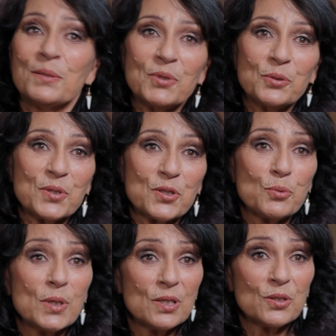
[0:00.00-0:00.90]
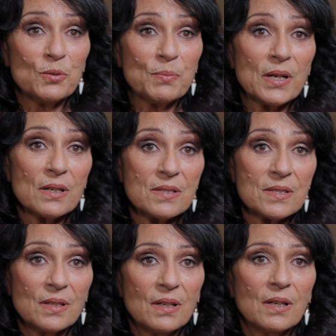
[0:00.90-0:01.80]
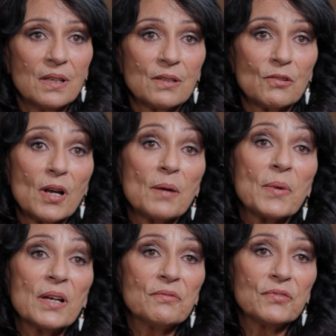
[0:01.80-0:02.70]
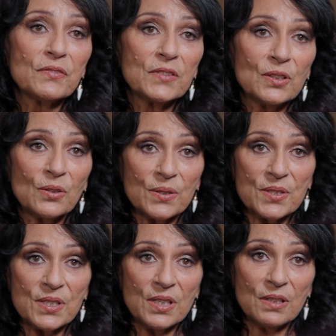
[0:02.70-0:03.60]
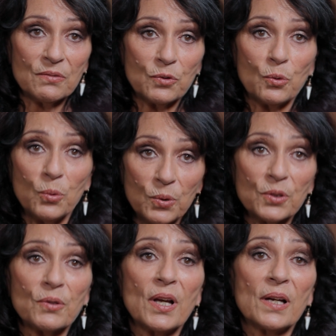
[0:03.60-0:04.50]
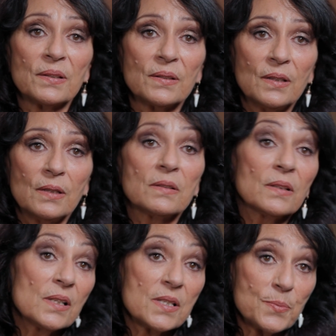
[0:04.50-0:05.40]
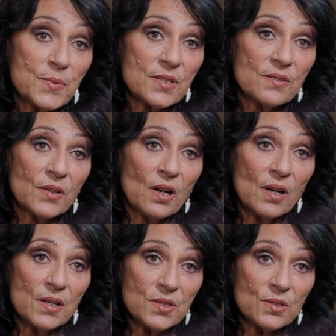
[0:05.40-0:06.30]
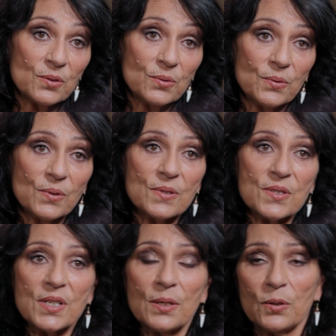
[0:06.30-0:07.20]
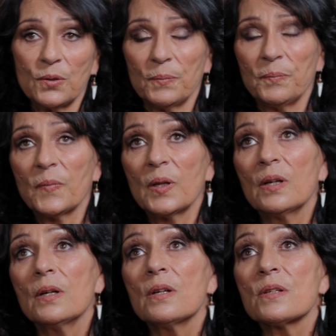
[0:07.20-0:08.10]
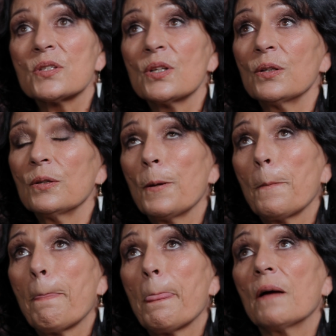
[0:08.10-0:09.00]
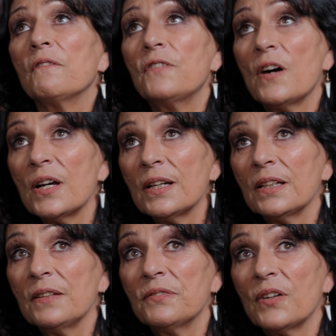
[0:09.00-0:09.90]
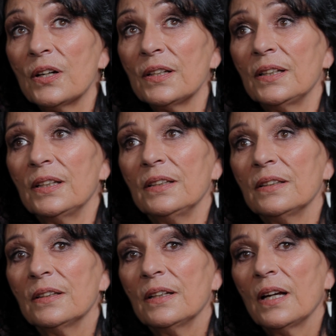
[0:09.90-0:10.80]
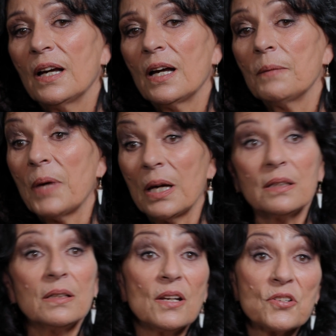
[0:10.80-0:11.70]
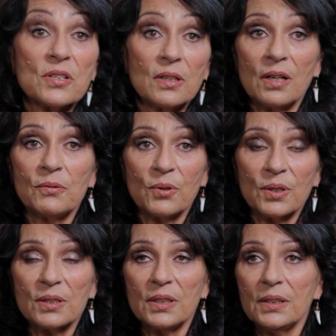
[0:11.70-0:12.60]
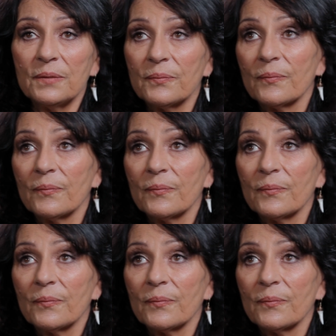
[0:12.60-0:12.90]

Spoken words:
the bill was $22, and the Crown paid $15 a year for all the ground that that specific high school sat on. So finally, under National, ironically,